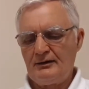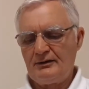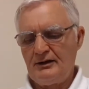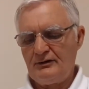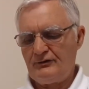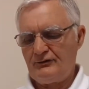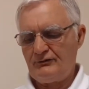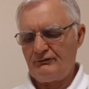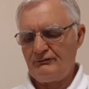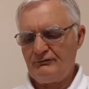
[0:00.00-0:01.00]
It's
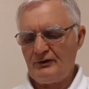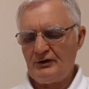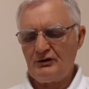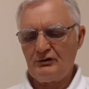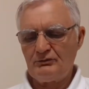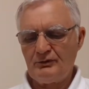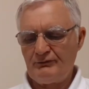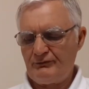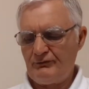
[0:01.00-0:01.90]
very good with